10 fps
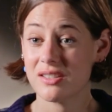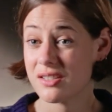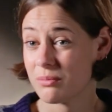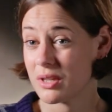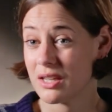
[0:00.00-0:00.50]

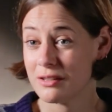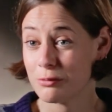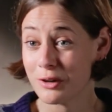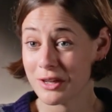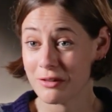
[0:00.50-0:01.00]
it's something
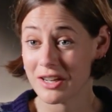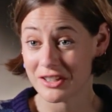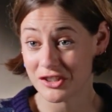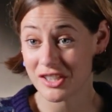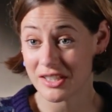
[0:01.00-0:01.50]
he's really,
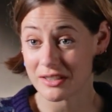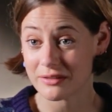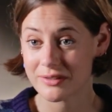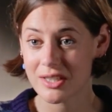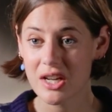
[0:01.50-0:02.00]
really
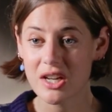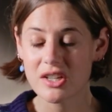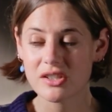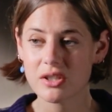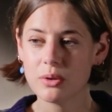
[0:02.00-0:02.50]
achieved.
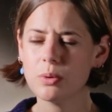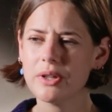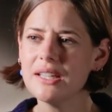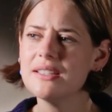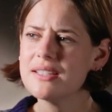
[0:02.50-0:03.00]
So
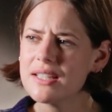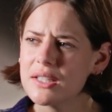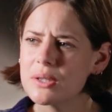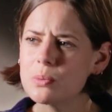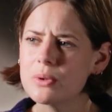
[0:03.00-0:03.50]
what he
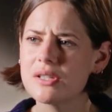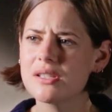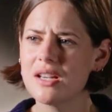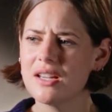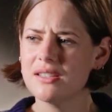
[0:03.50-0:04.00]
did
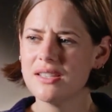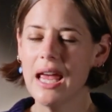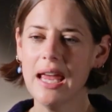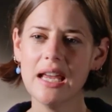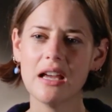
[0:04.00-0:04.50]
was
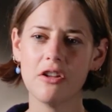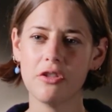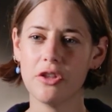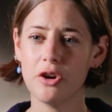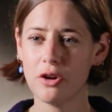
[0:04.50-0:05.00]
take
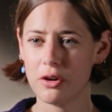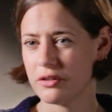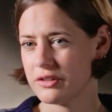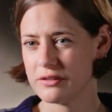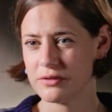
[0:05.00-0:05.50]
the
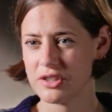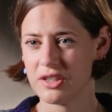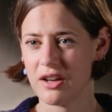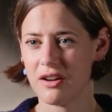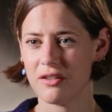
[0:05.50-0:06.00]
notes of
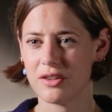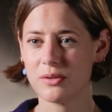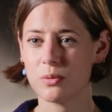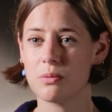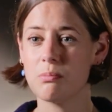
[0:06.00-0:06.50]
Chanel,
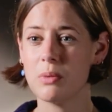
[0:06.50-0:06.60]
the sort of